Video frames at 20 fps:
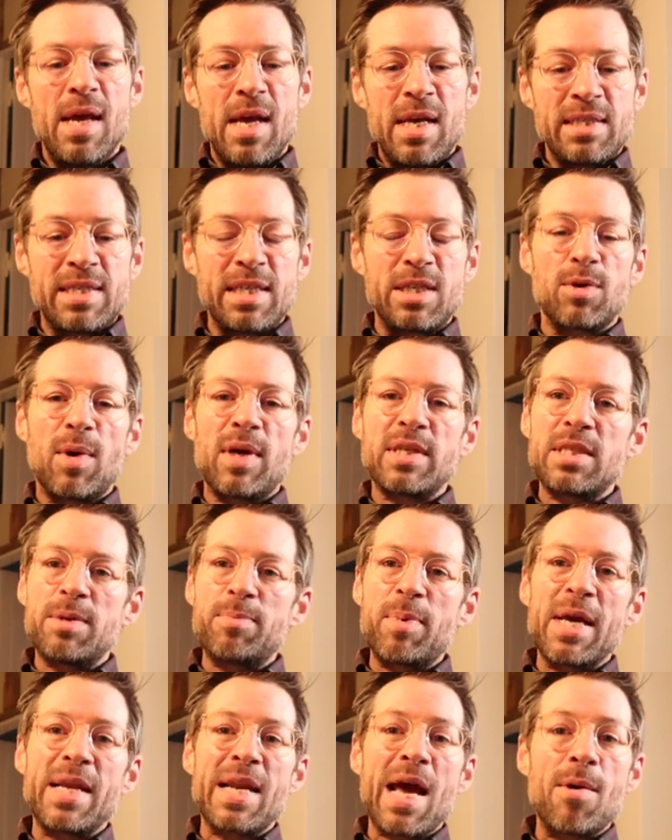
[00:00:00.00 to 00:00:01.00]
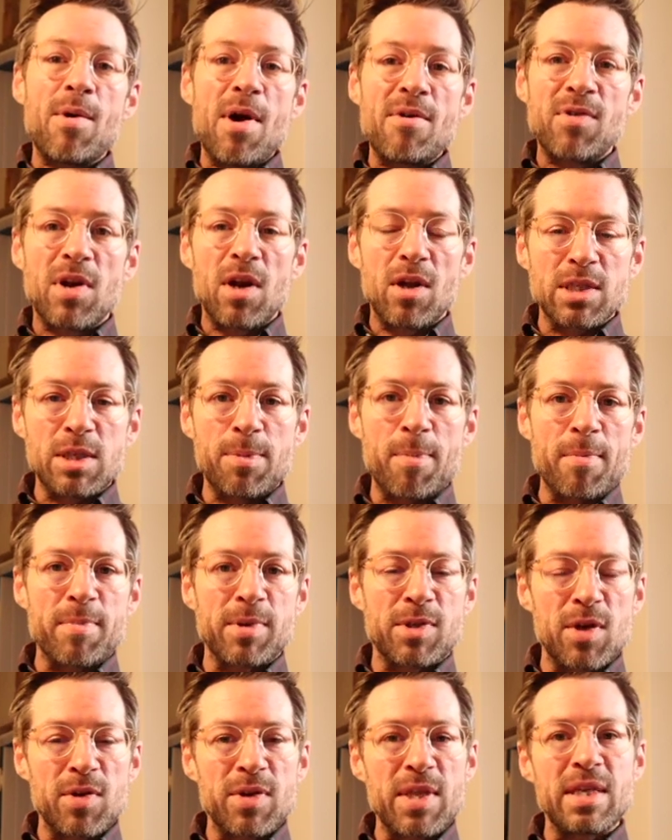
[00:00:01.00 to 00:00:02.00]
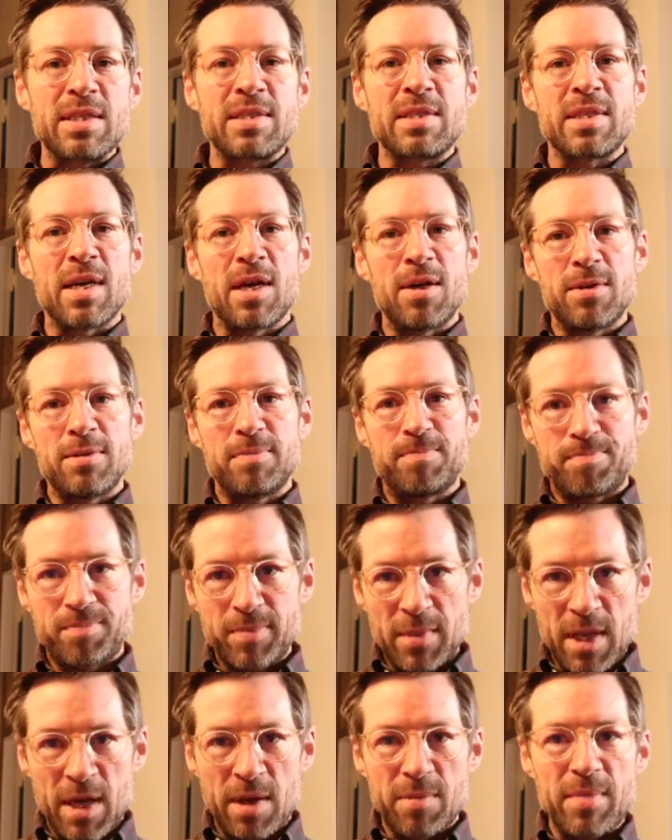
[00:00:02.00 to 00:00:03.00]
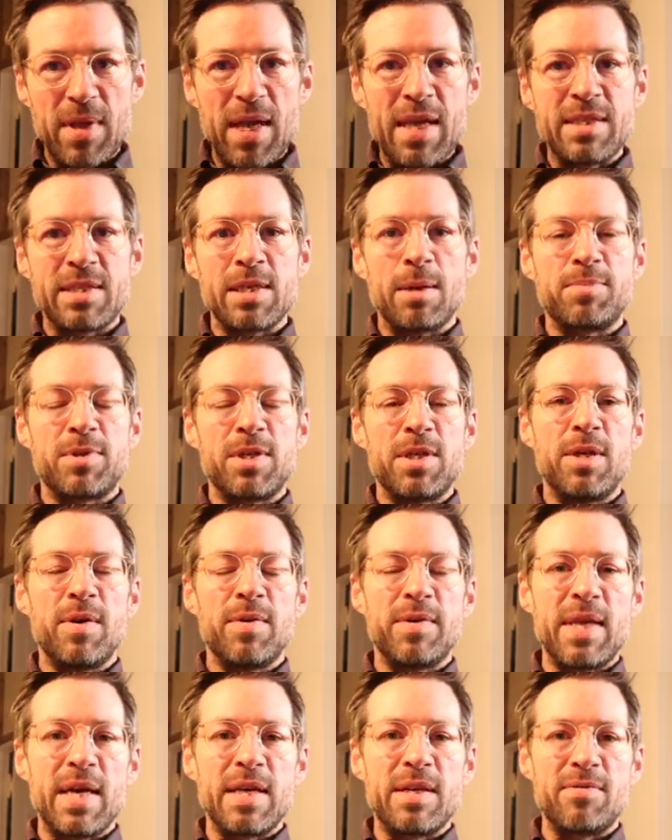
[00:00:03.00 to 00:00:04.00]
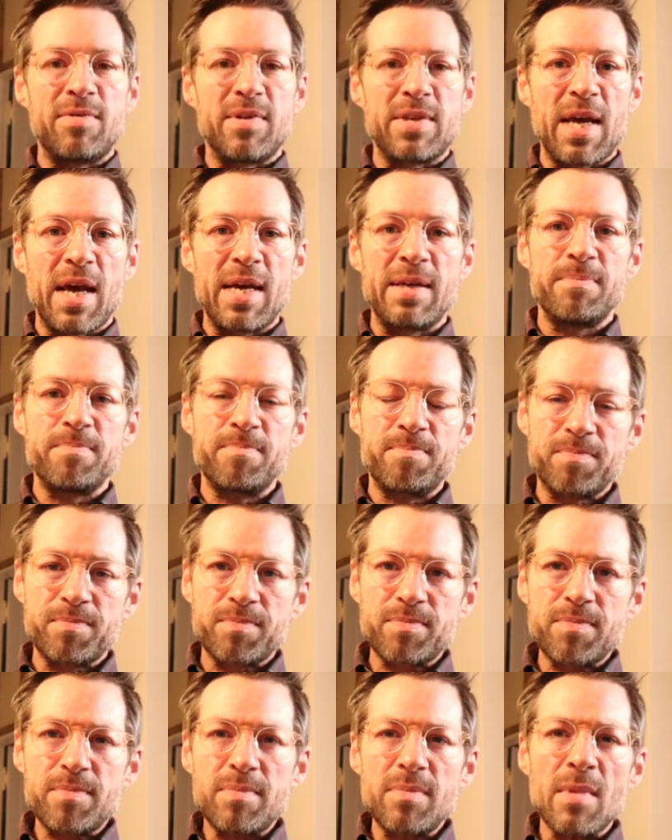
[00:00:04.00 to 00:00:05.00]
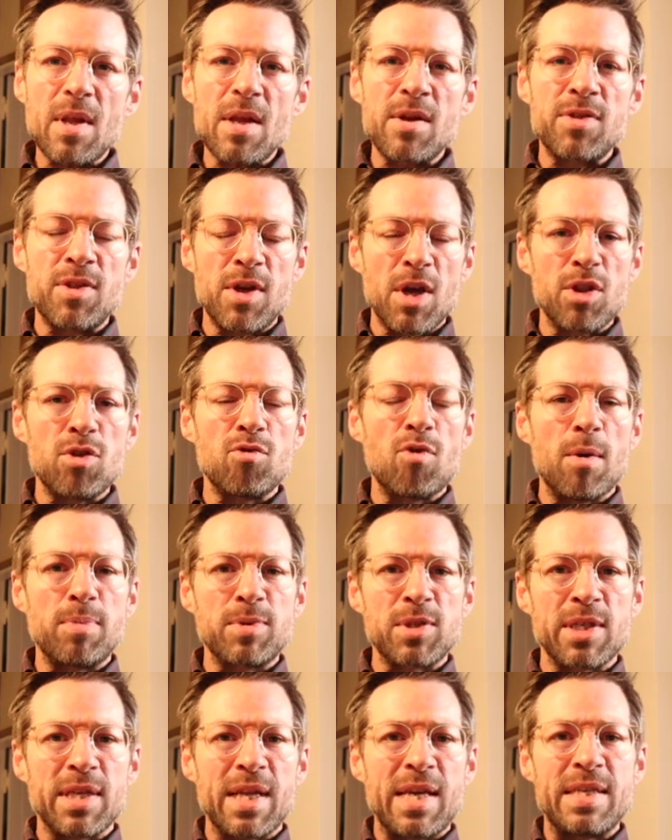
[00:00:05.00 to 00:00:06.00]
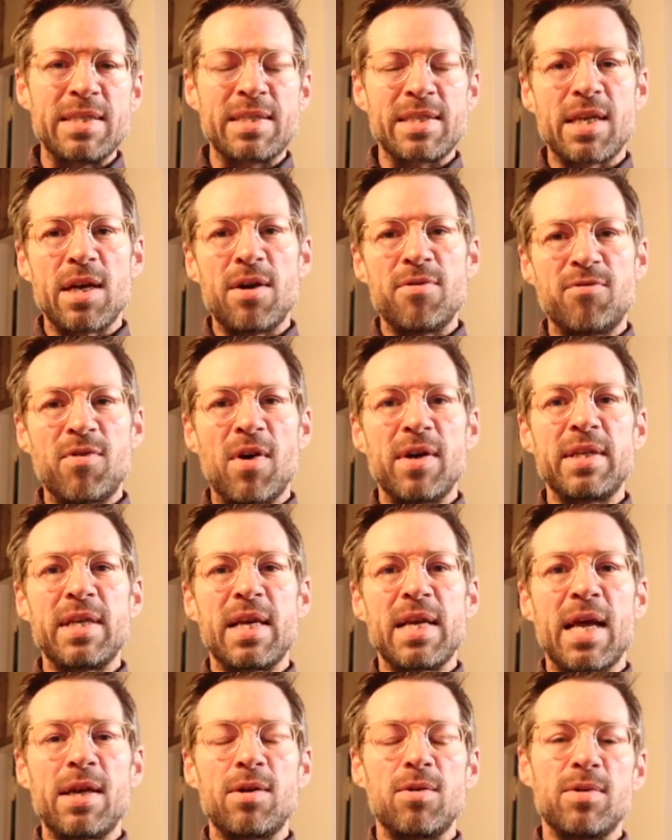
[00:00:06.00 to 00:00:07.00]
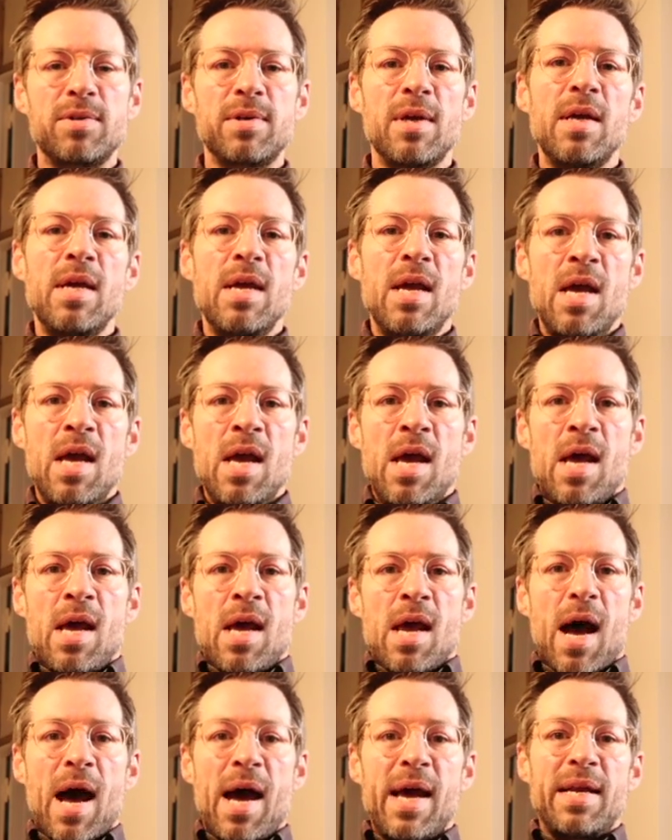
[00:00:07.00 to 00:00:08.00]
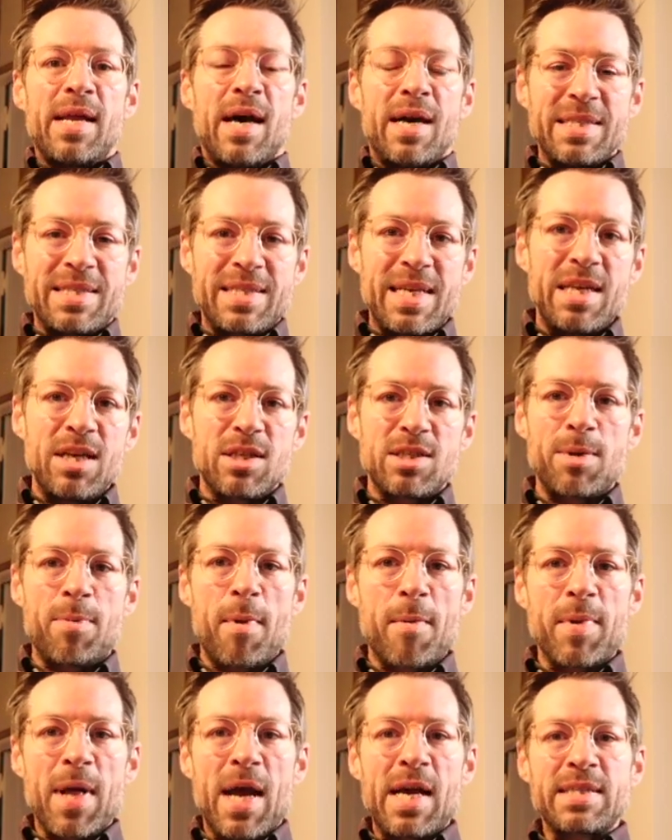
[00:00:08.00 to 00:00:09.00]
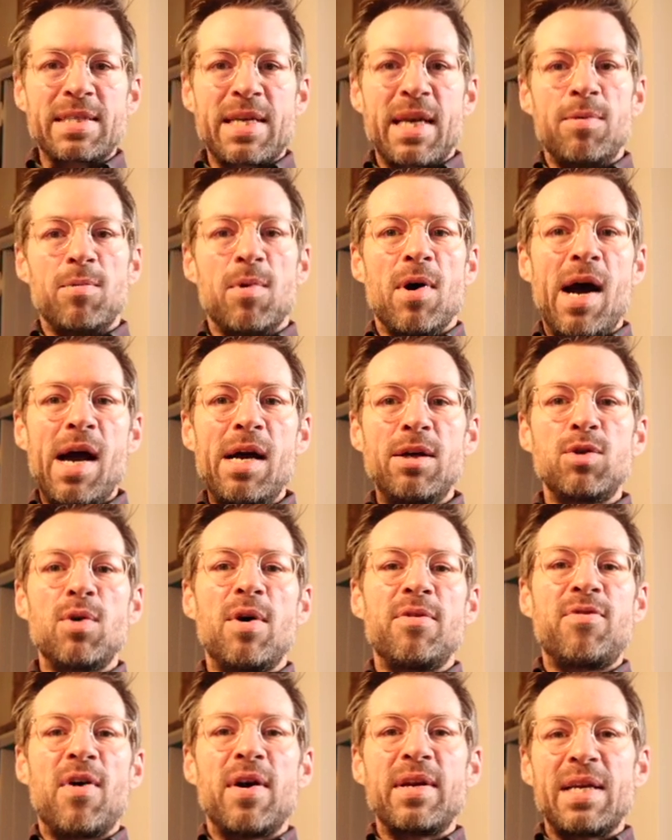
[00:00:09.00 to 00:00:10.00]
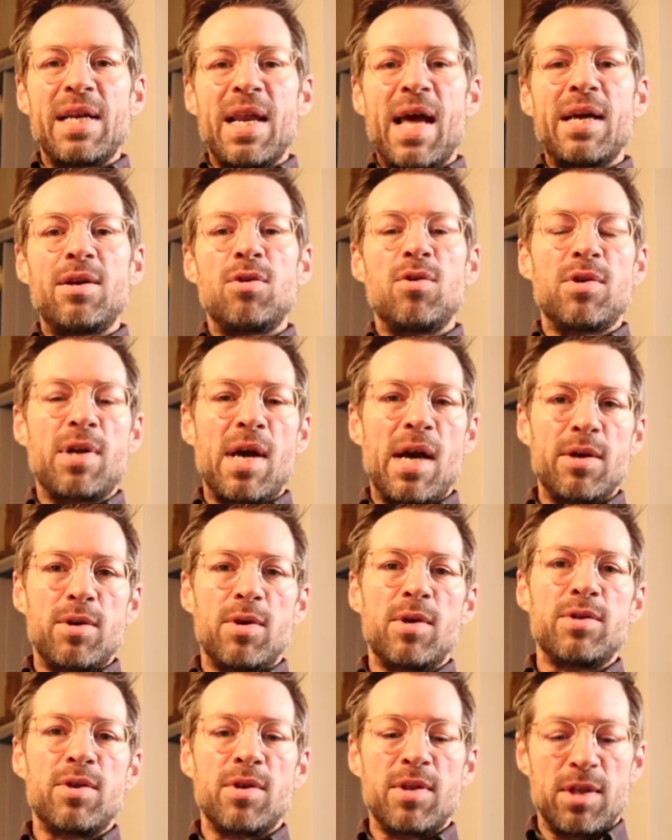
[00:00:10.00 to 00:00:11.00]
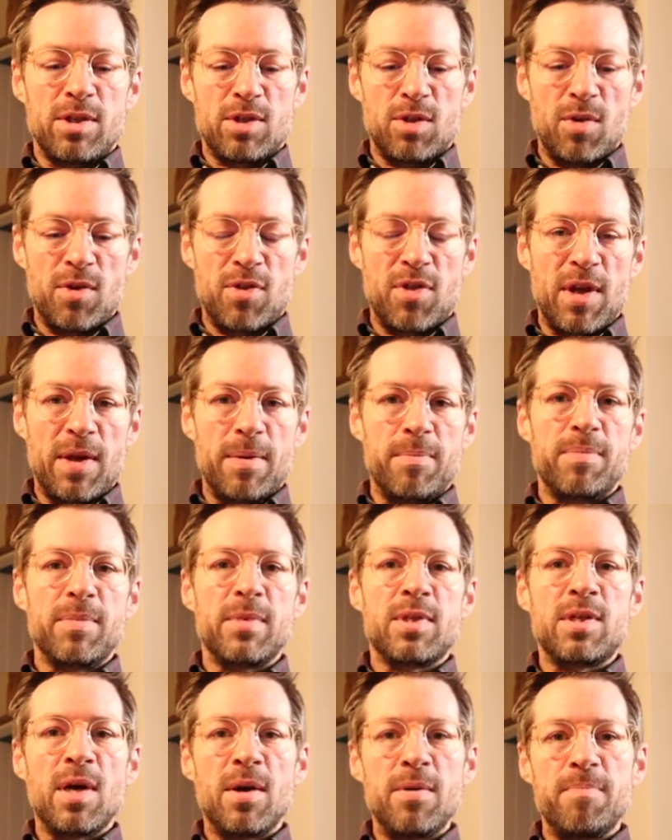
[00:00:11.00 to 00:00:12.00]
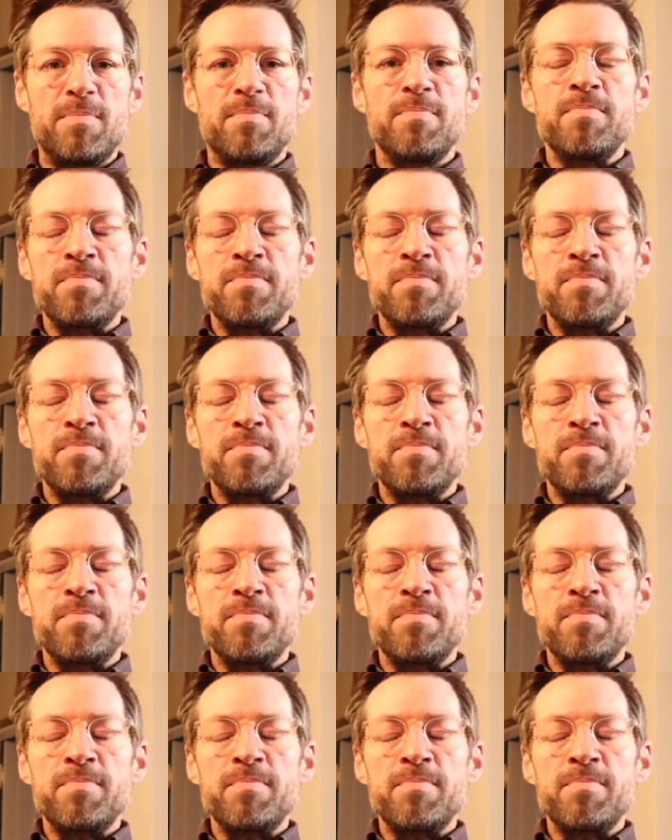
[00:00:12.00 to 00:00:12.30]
situation to be in. However, lots of people do this, so you know, it's up to you at the end of the day. The other option is to go and find a landlord. And I see lots of people asking, well, how do I find a landlord? How do I do this sort of thing? So,